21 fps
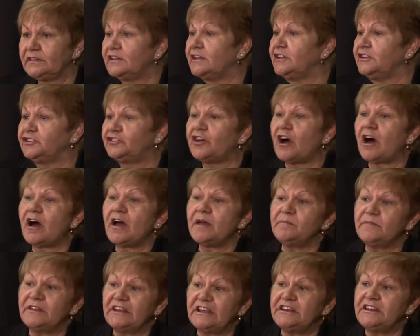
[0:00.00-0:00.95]
in
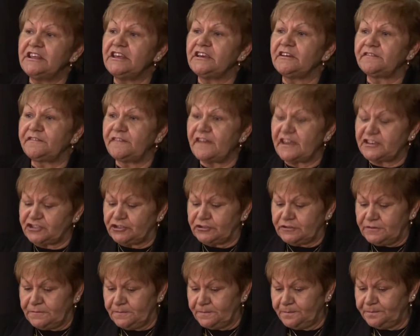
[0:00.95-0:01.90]
time linear
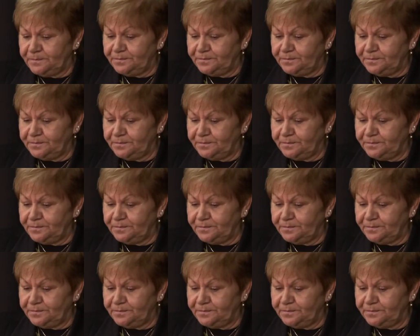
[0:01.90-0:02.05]
fashion.